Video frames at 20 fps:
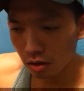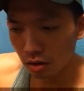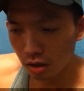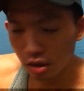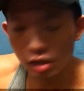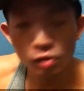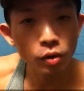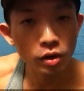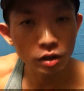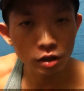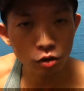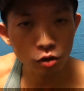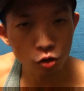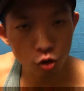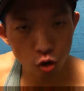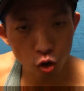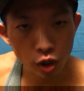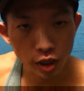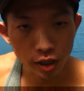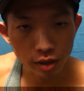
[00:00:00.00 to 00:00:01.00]
He wanted to
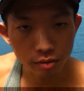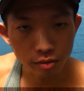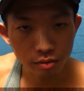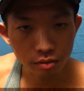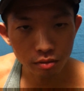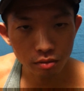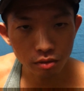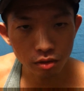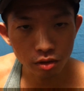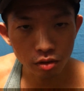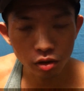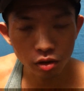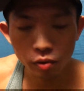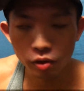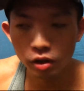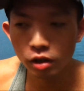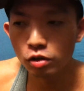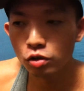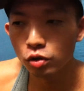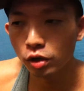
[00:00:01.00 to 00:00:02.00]
join, you know, he
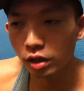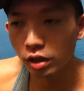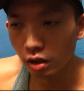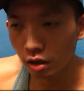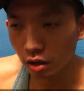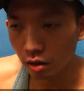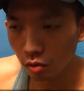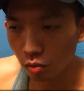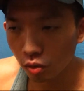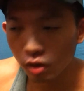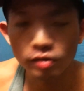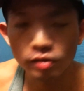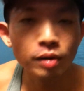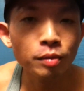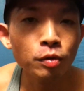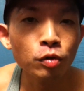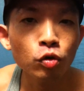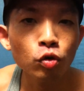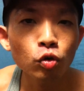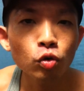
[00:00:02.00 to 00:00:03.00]
wanted to join the
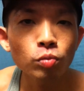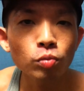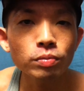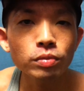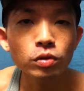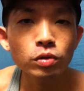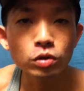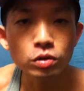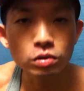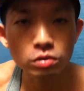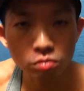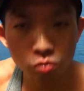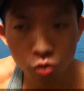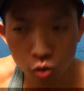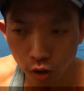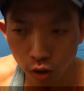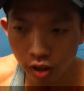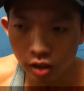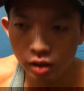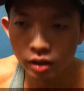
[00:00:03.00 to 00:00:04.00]
WhatsApp group, to
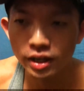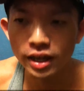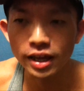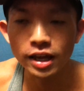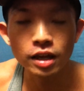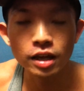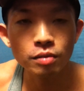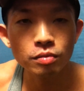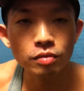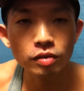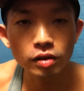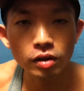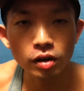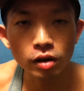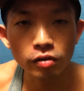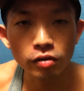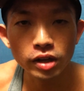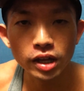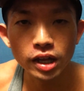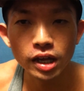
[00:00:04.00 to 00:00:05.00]
join in the games and
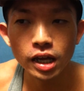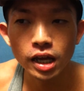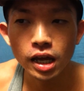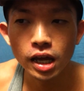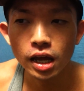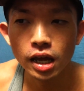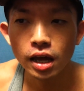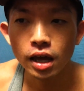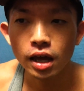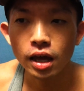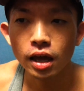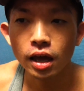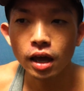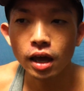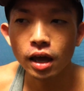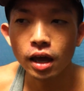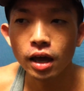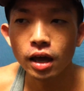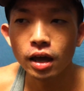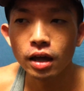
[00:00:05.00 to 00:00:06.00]
everything,
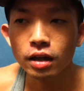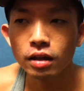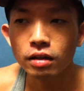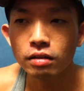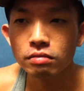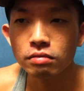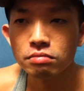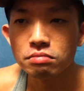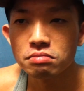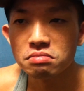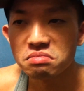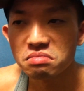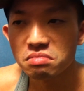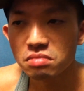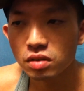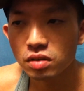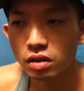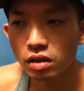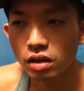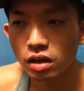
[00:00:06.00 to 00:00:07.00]
and
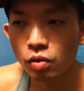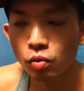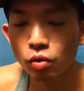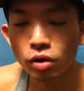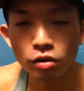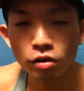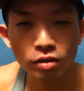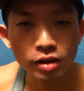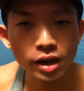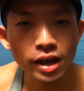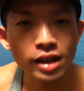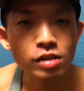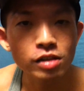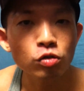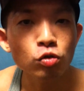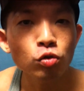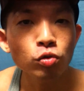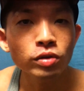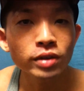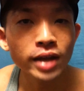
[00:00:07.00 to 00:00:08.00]
it was an
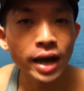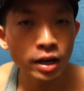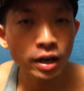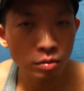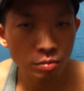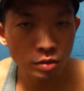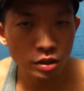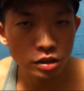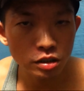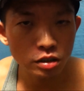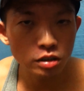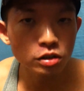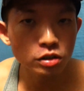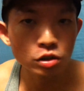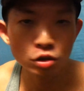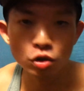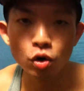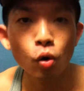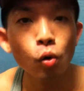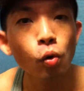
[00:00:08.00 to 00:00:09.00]
unanimous
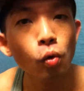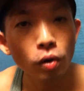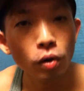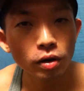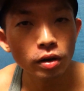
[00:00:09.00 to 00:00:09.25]
no.